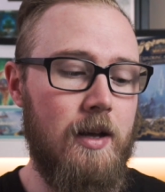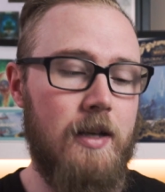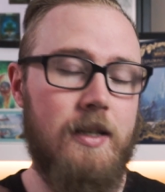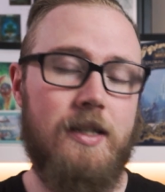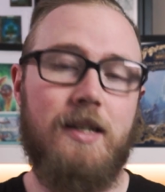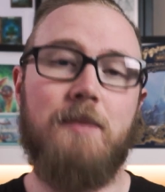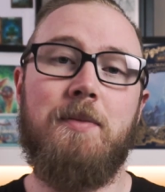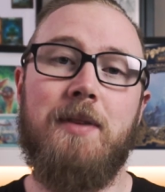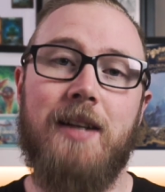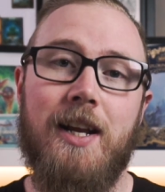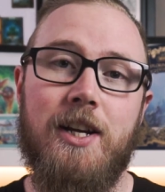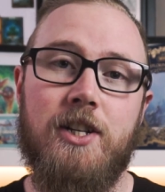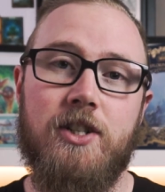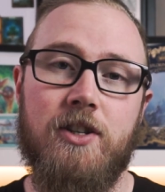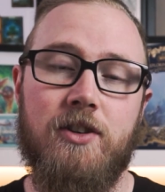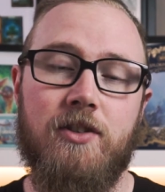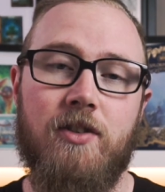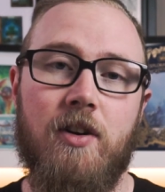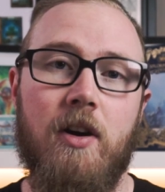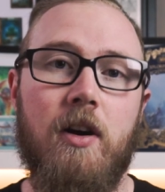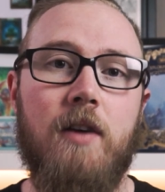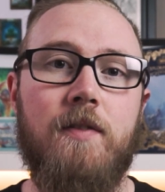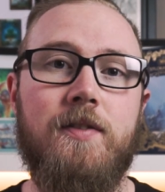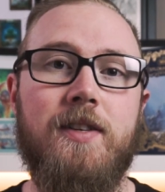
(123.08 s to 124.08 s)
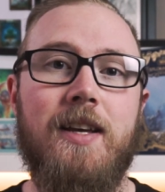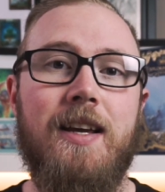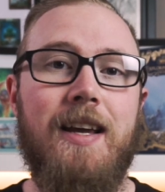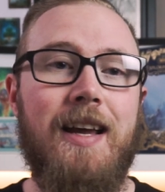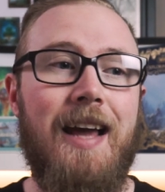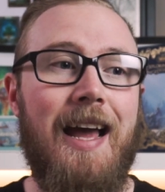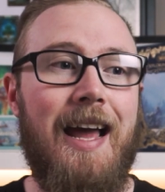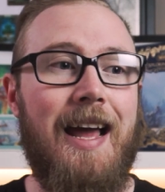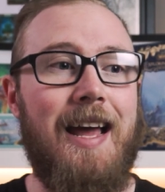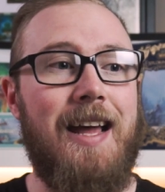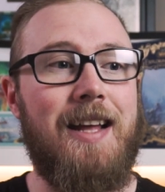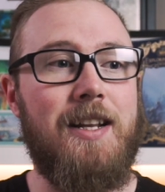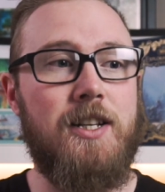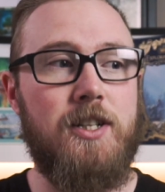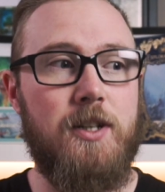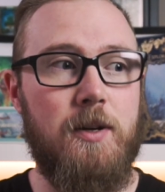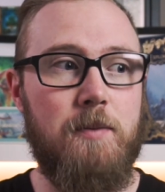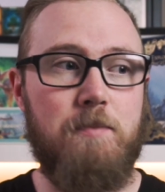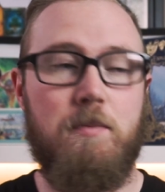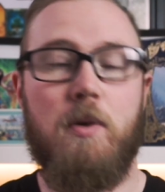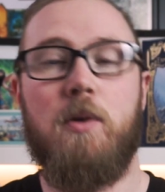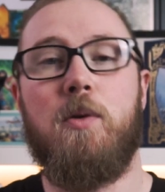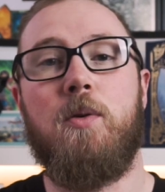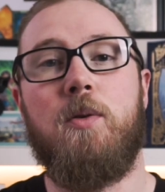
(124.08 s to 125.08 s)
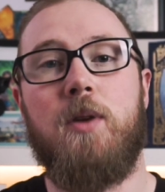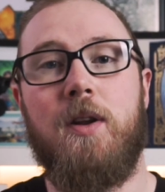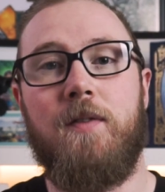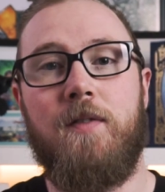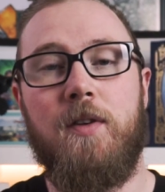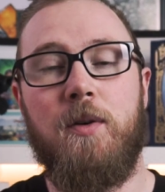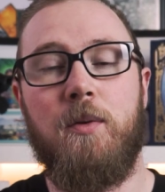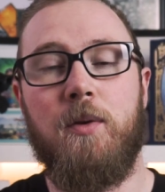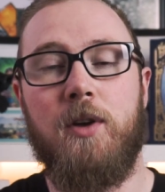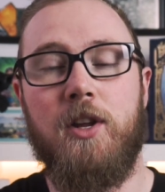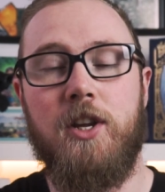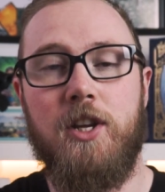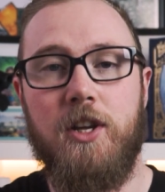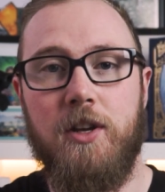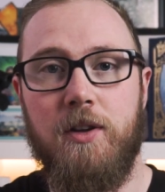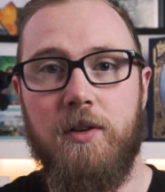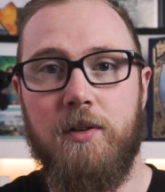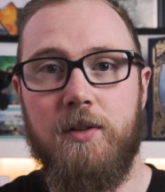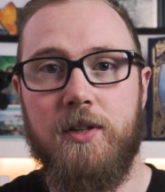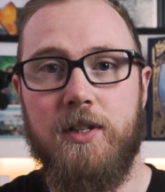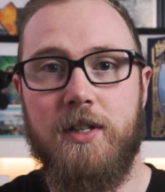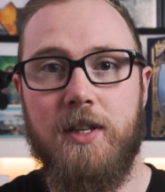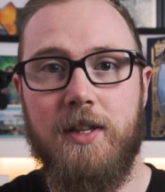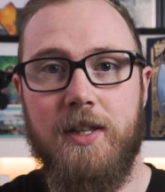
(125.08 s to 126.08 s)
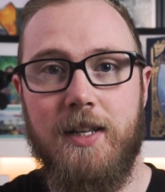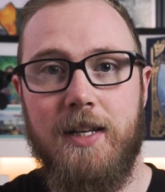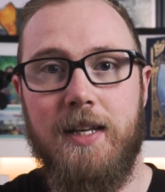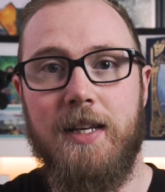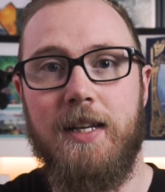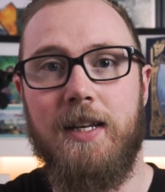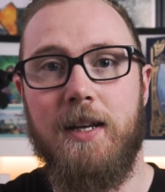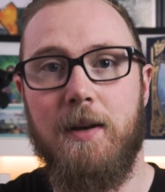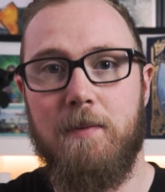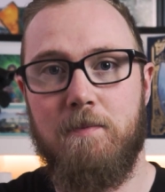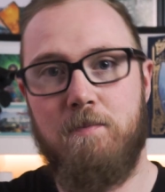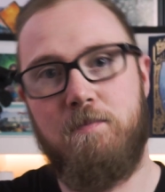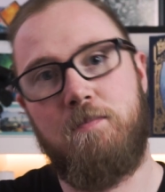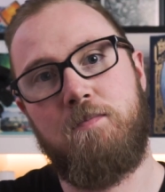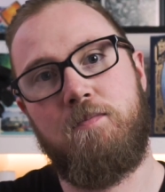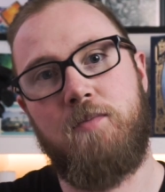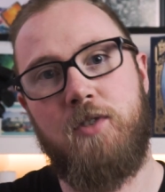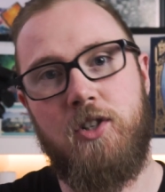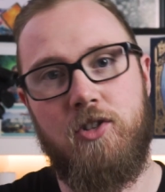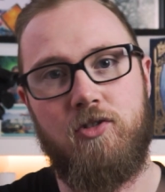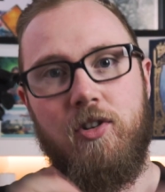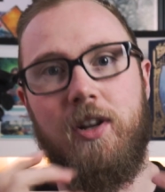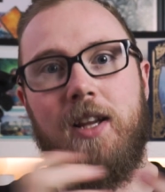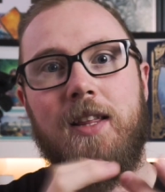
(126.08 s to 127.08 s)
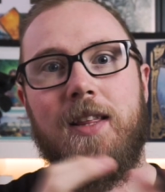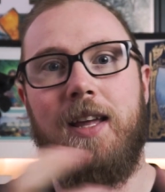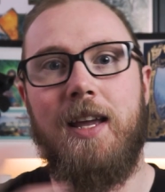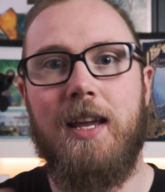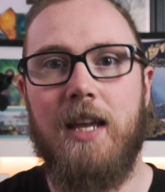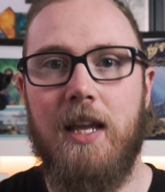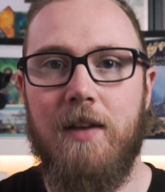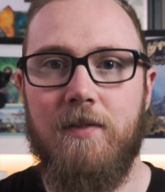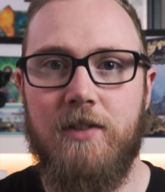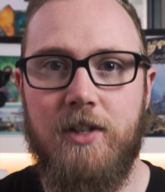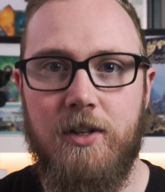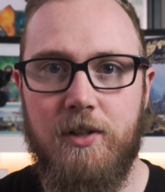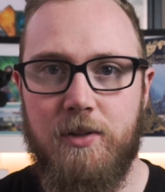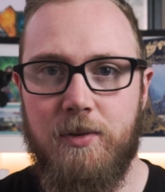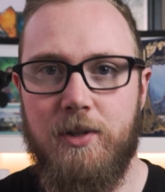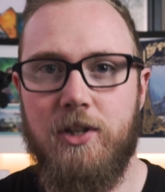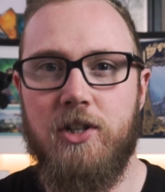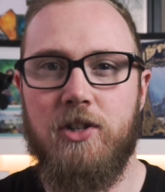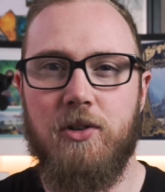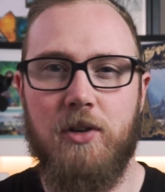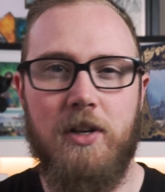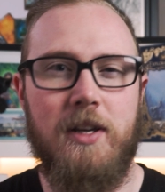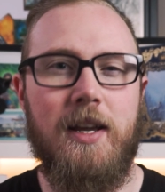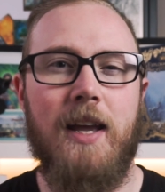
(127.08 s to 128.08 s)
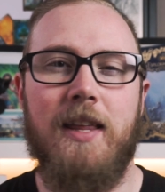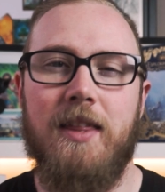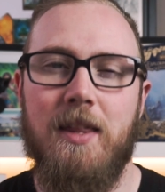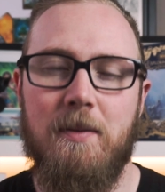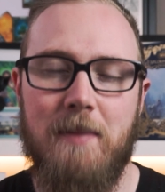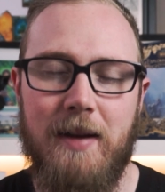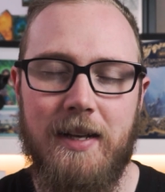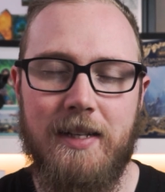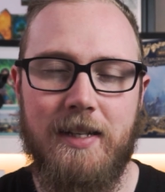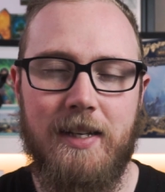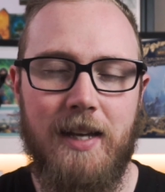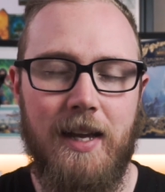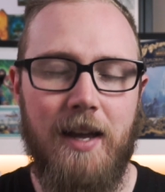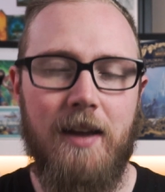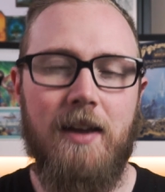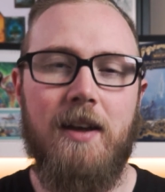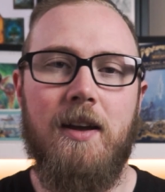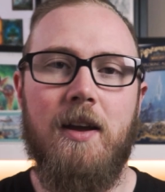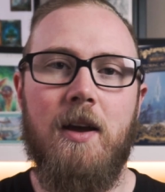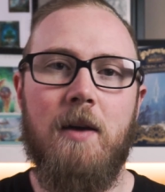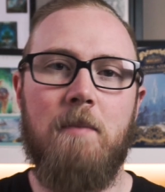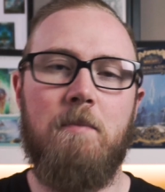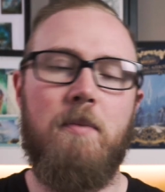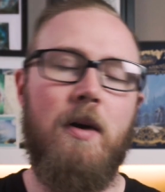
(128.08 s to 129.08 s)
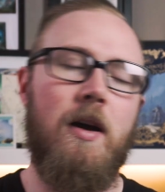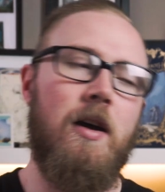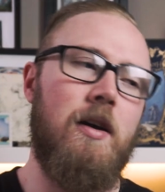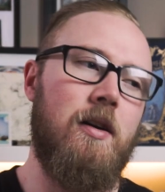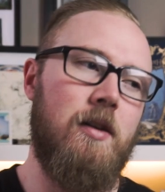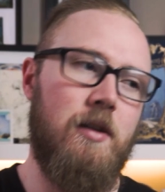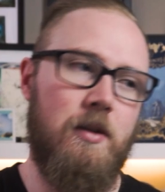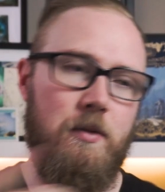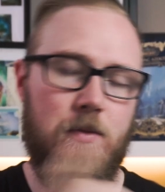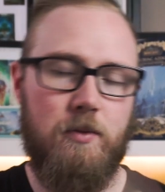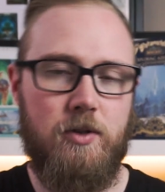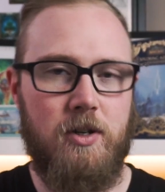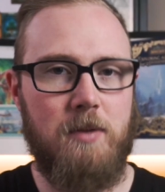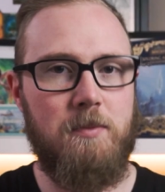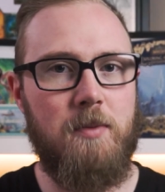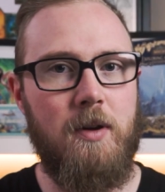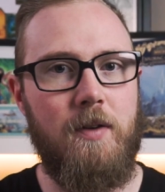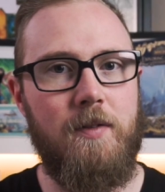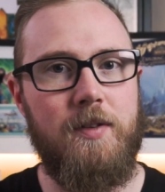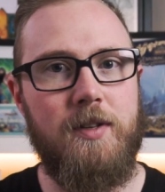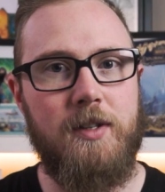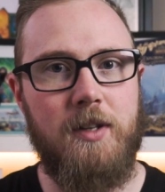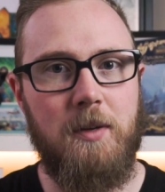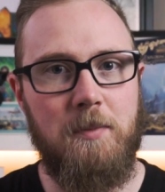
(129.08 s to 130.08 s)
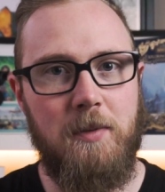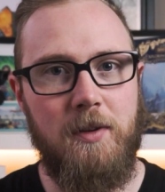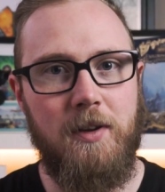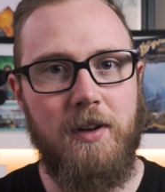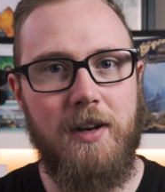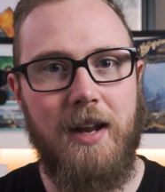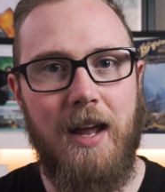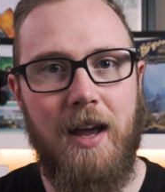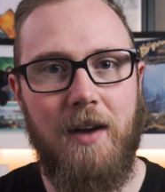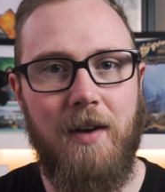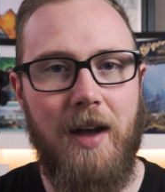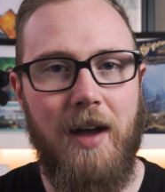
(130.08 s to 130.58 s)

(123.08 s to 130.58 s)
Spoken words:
simulation craft and pawn if you want to use the string that it gives you to ensure you're getting the best gear. But we'll jump over to the computer now